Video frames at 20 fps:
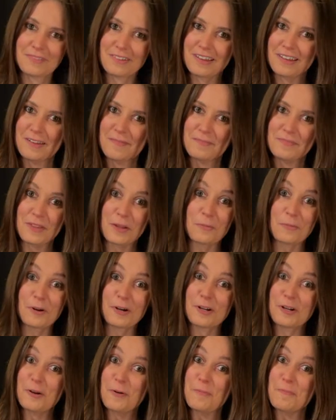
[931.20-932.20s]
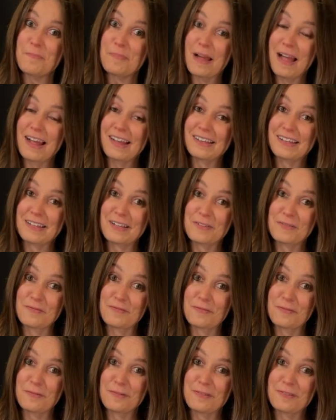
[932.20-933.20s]
Okay, and we're gonna go back and
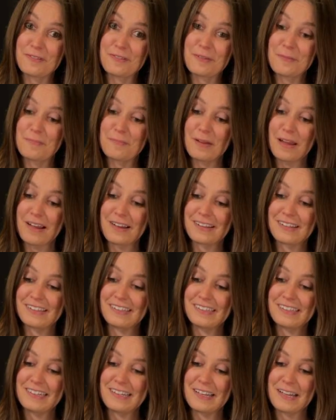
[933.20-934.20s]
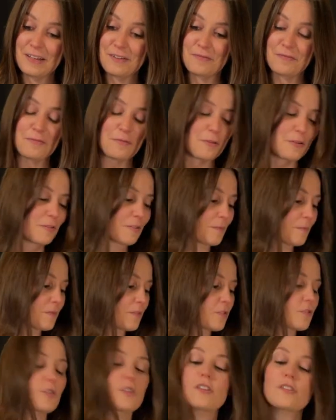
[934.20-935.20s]
forth, back and forth.
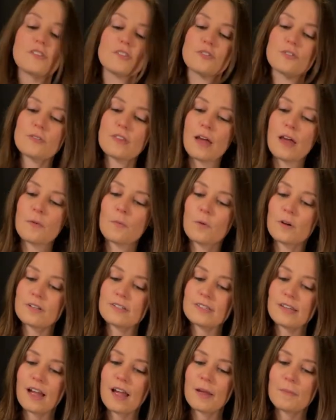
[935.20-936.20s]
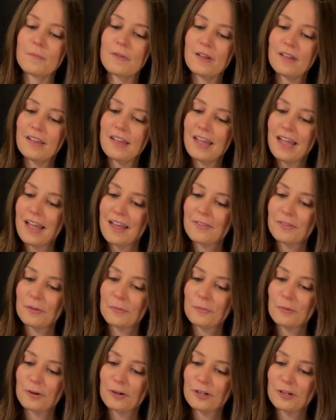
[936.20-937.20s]
So let's do that one time, and
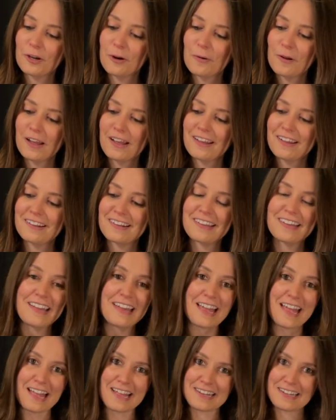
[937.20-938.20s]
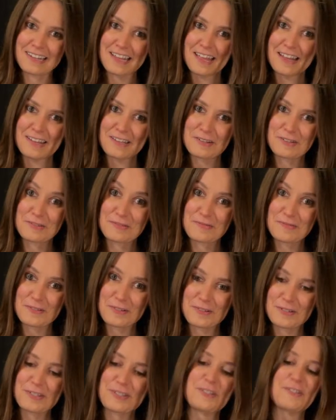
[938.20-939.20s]
then we're gonna go ahead and get into
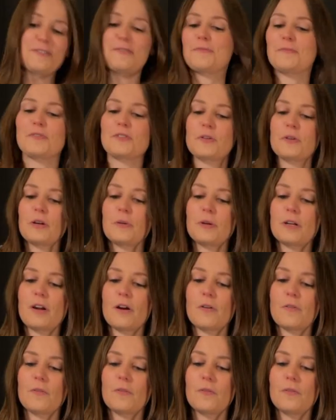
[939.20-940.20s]
verse 2. So here we go.